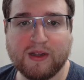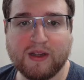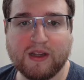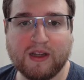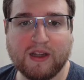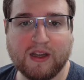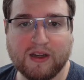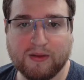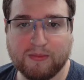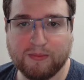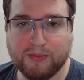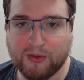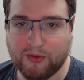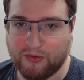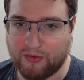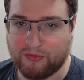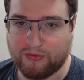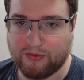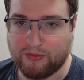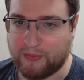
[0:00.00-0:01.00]
a computer
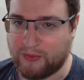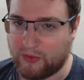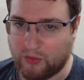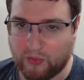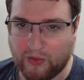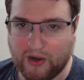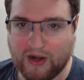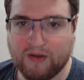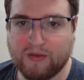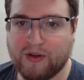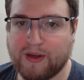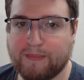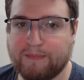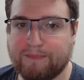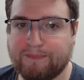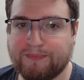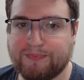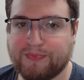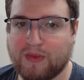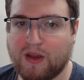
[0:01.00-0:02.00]
from the ground up,
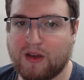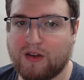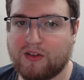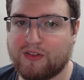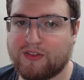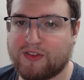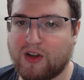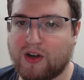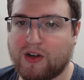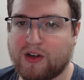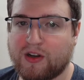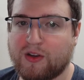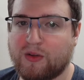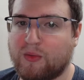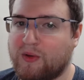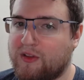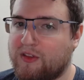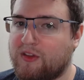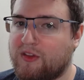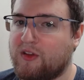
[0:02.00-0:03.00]
starting
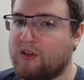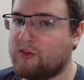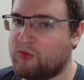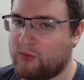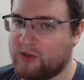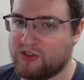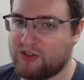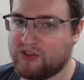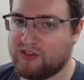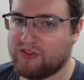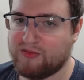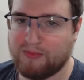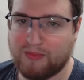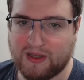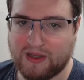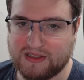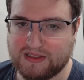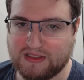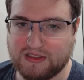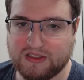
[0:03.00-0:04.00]
with switches and
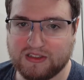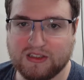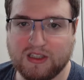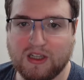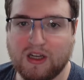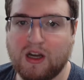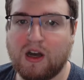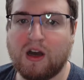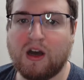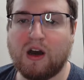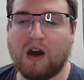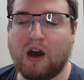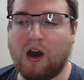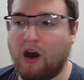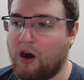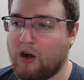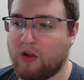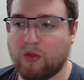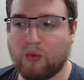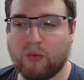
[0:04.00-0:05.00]
buttons,
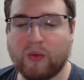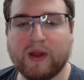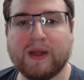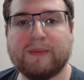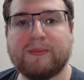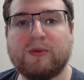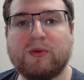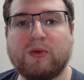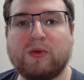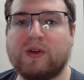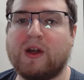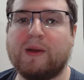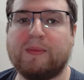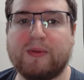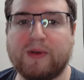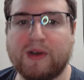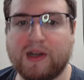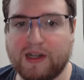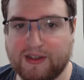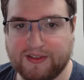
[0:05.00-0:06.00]
all the way up to an
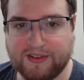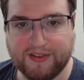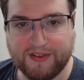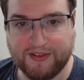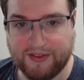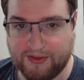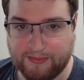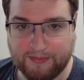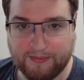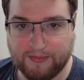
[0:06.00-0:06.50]
operating system,